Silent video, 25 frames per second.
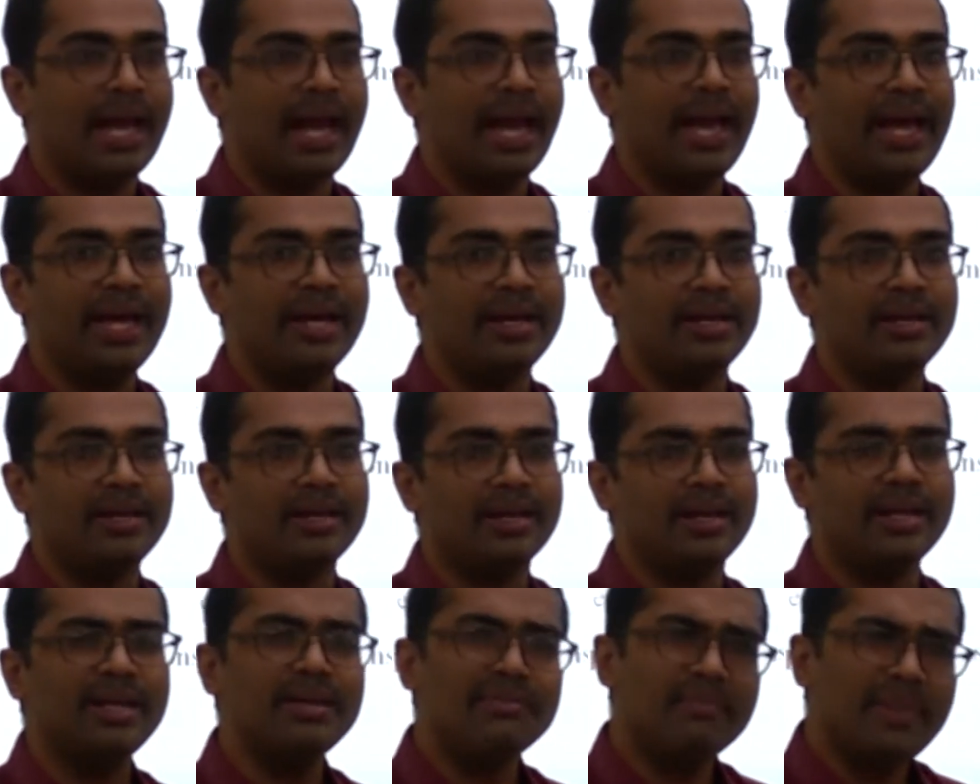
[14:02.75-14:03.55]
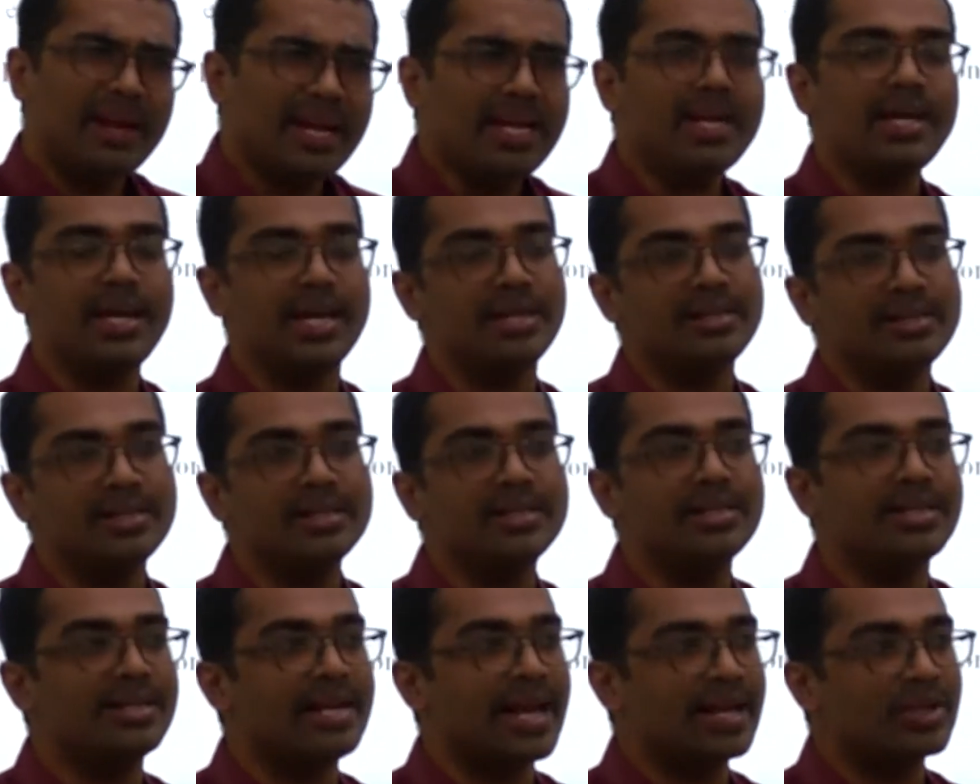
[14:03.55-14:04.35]
And in many
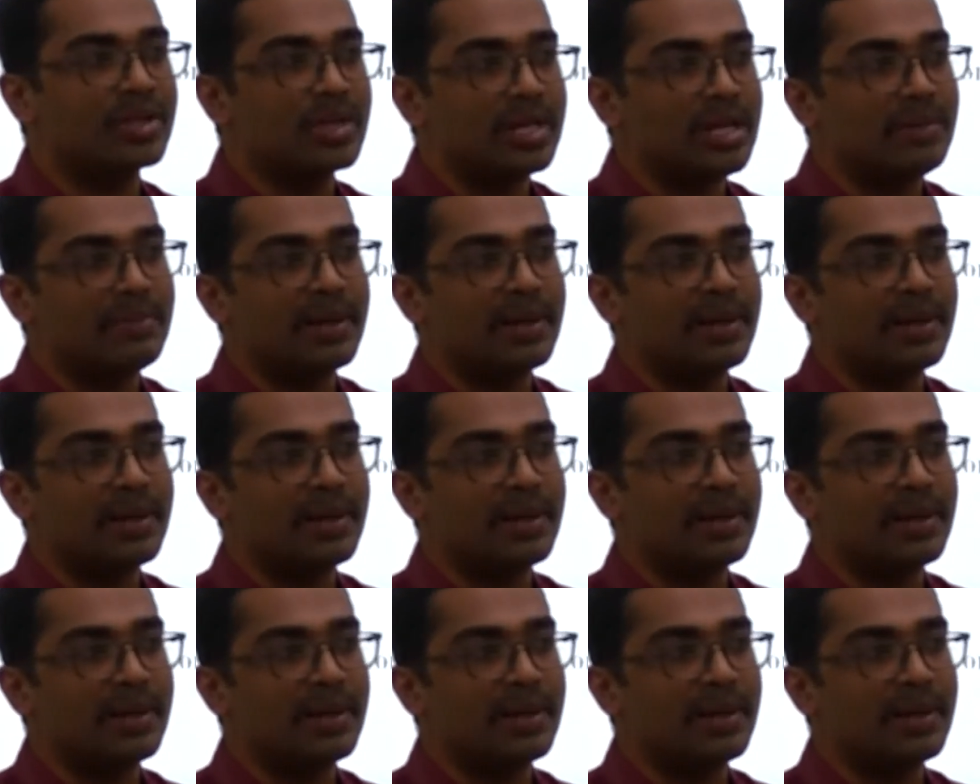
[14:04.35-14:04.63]
cases it actually